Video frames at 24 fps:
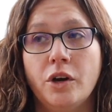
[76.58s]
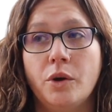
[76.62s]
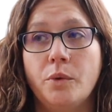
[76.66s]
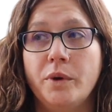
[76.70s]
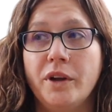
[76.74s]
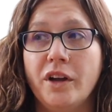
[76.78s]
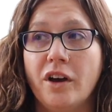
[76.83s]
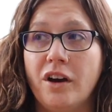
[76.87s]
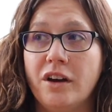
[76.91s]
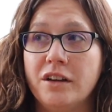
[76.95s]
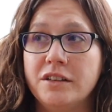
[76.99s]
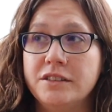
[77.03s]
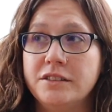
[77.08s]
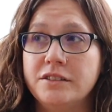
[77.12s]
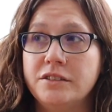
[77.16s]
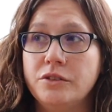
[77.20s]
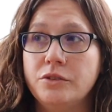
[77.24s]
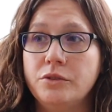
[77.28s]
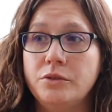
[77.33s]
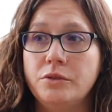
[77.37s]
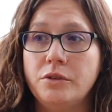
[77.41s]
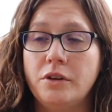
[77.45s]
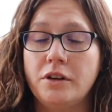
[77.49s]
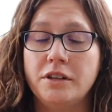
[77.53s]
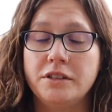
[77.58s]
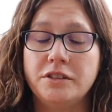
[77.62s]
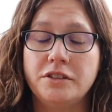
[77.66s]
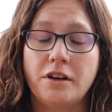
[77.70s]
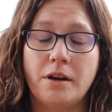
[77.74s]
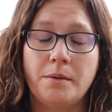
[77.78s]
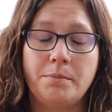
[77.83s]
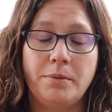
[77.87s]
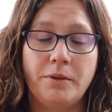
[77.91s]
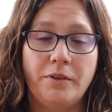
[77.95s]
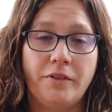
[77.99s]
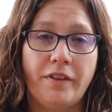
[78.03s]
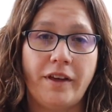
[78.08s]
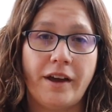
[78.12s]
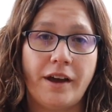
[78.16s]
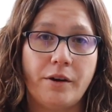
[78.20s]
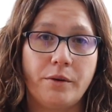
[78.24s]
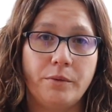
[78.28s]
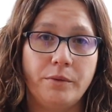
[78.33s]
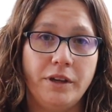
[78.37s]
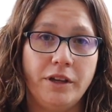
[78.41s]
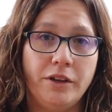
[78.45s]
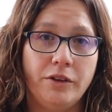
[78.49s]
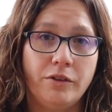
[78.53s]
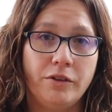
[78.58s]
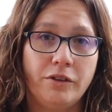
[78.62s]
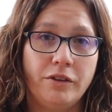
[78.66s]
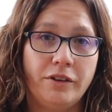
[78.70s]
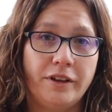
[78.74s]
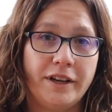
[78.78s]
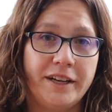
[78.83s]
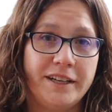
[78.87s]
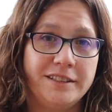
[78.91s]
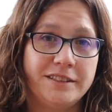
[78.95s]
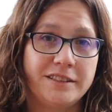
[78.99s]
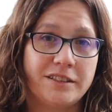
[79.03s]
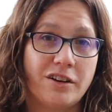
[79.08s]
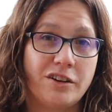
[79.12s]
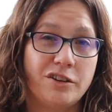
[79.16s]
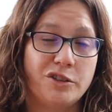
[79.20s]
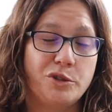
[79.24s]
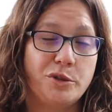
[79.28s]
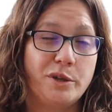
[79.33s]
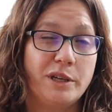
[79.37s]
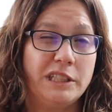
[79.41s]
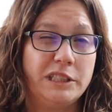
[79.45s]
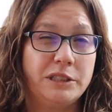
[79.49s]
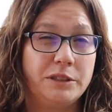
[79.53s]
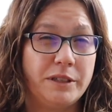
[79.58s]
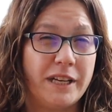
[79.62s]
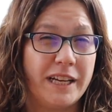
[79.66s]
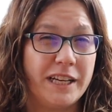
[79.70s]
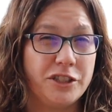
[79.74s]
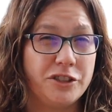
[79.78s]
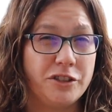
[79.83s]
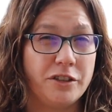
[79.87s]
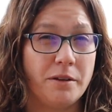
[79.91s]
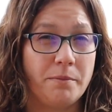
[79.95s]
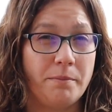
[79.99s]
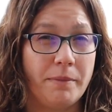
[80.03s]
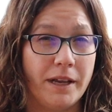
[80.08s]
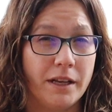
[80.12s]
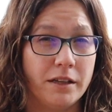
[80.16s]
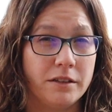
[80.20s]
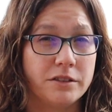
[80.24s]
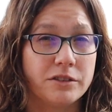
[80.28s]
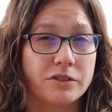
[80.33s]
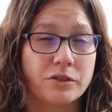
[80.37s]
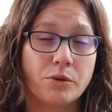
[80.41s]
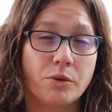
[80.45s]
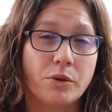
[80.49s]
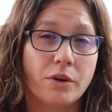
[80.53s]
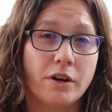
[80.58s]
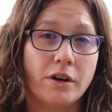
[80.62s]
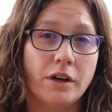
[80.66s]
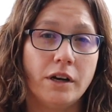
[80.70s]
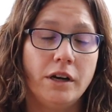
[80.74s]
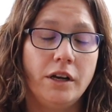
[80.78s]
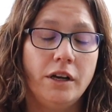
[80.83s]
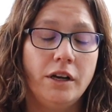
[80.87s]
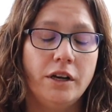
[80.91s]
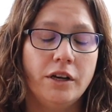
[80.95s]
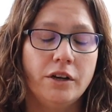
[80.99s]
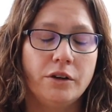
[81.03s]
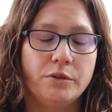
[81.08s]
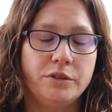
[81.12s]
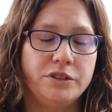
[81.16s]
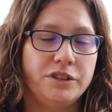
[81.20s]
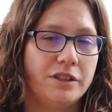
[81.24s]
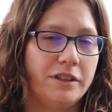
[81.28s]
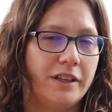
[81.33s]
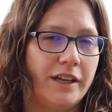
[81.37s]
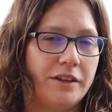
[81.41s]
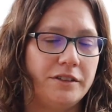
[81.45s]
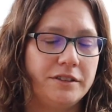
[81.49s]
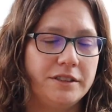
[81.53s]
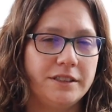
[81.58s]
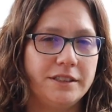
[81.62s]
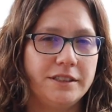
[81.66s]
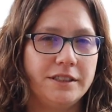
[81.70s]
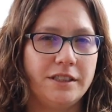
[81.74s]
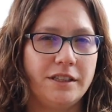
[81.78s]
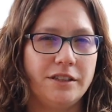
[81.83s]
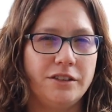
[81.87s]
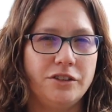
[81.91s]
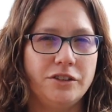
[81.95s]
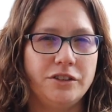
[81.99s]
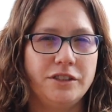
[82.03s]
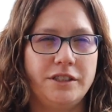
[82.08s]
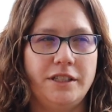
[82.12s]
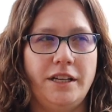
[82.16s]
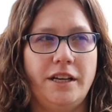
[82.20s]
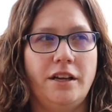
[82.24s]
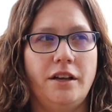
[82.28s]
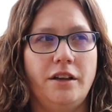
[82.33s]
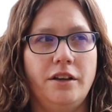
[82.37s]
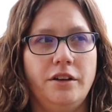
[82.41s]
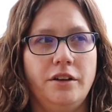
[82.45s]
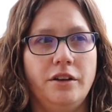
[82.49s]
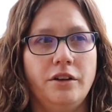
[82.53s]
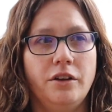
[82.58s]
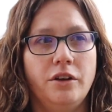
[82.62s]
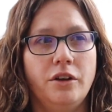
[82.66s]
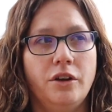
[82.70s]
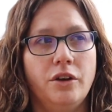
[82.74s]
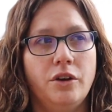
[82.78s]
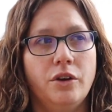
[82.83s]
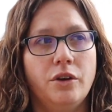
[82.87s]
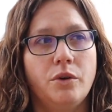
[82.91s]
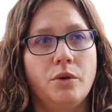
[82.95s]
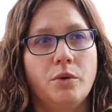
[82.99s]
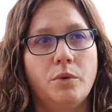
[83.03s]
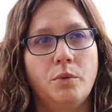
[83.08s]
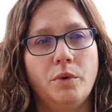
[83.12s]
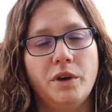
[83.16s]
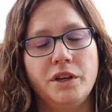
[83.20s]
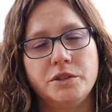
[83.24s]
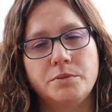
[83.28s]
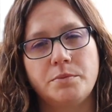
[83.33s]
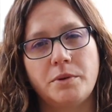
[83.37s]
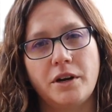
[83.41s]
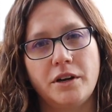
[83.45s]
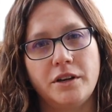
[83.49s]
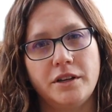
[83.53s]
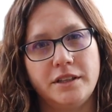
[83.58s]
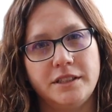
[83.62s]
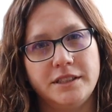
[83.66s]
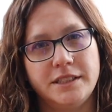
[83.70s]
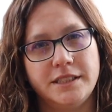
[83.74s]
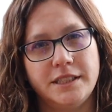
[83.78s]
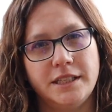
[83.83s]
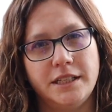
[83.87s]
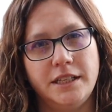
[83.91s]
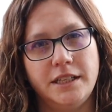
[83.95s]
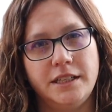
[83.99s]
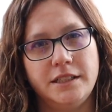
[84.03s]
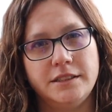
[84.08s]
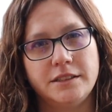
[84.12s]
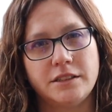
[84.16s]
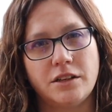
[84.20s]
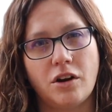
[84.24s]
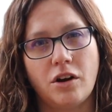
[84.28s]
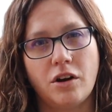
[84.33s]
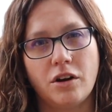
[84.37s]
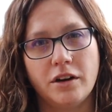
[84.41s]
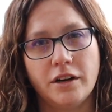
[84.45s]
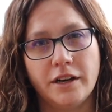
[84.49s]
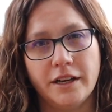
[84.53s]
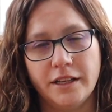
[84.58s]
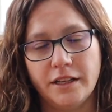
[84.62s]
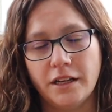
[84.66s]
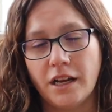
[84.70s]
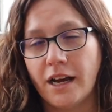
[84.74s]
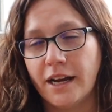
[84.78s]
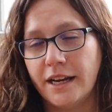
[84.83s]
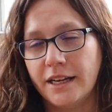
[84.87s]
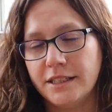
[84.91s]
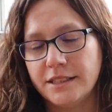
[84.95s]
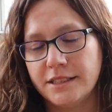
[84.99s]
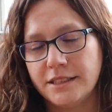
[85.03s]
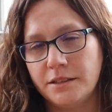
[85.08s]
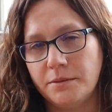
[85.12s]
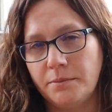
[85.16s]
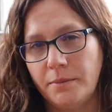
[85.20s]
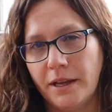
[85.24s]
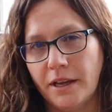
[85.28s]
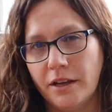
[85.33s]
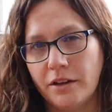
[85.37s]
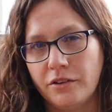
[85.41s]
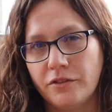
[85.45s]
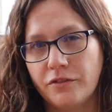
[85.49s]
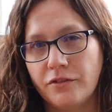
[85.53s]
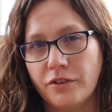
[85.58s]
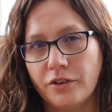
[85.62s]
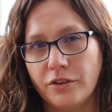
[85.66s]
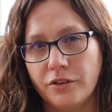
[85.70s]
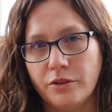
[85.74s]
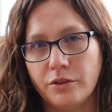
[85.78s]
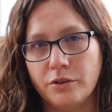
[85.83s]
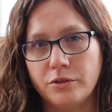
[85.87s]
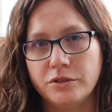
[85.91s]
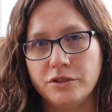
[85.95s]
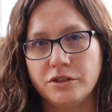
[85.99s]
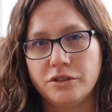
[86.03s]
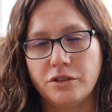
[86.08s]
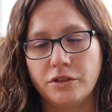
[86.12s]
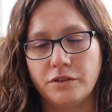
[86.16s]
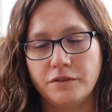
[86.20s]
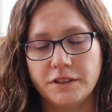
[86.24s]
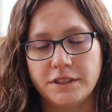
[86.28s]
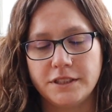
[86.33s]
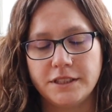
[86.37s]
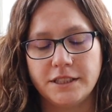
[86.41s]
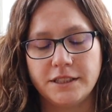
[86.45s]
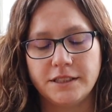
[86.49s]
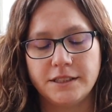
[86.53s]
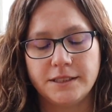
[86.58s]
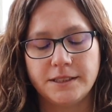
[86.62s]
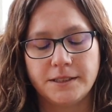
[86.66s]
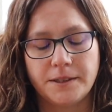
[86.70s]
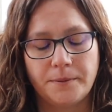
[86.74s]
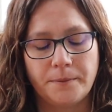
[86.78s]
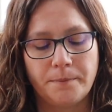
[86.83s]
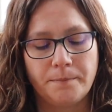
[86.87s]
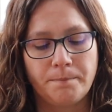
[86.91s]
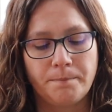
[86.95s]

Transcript: We also, on top of that, we utilize our transportation demand score, which allows us to understand which part of the cities are in highest demand for those services.